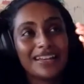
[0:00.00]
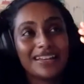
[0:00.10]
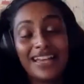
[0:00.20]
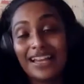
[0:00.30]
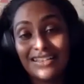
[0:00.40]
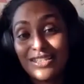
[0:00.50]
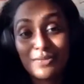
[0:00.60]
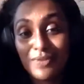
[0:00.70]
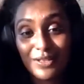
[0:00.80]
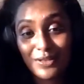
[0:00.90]
Yeah, it's
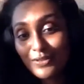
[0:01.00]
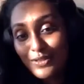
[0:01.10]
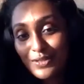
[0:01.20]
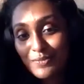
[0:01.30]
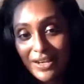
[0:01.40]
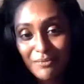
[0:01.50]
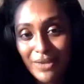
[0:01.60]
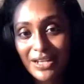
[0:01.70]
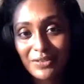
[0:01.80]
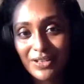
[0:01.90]
just, you know, just made
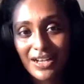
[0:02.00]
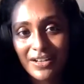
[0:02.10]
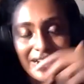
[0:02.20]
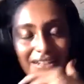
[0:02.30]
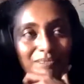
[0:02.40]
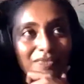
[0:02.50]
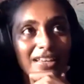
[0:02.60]
it into a curry.